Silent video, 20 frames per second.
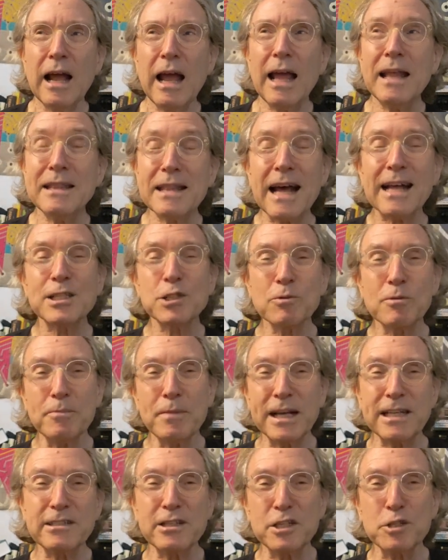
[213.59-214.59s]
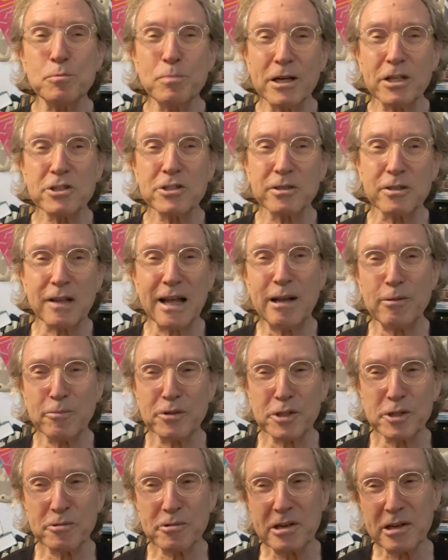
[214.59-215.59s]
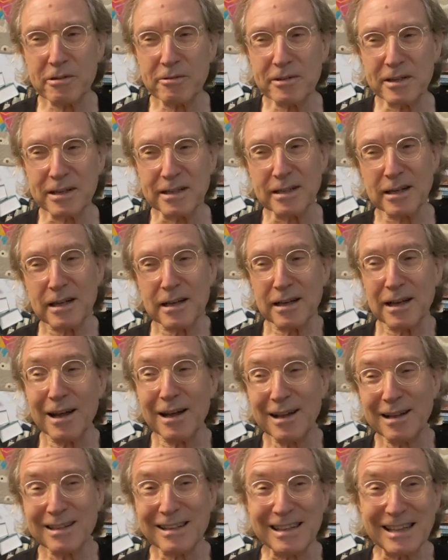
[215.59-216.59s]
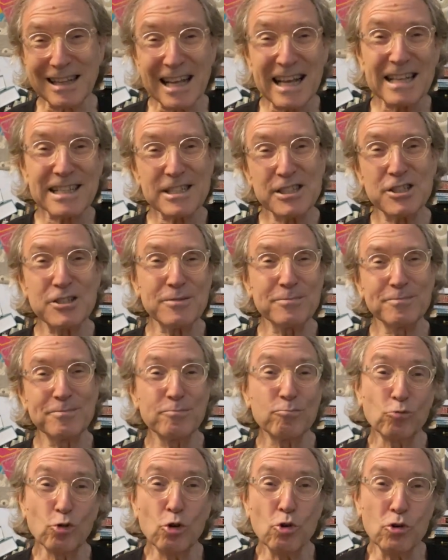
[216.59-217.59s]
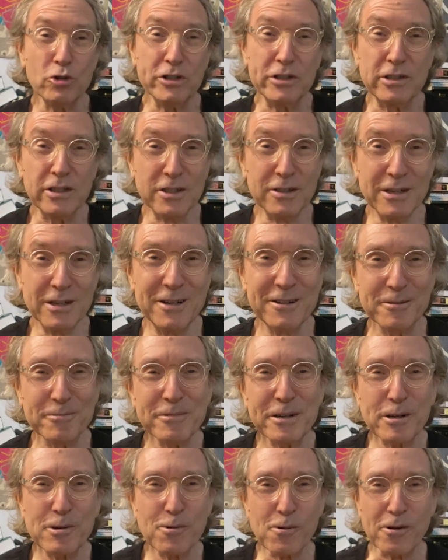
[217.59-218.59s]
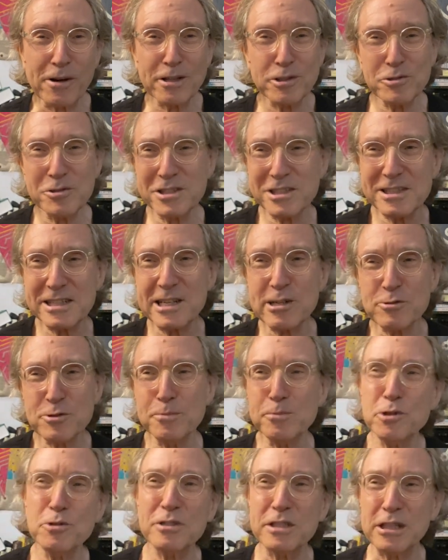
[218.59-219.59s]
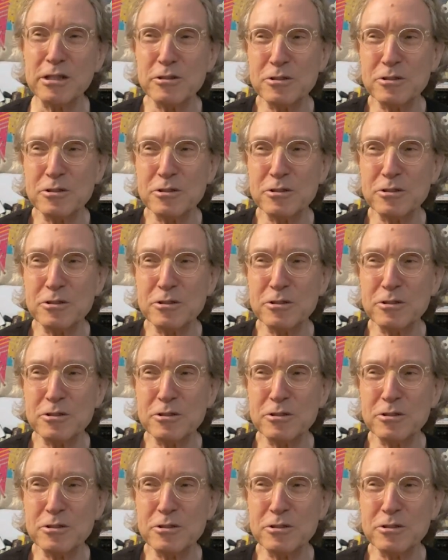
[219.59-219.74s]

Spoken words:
and that's what makes it special. And when you're hearing less good recordings, you just hear the music.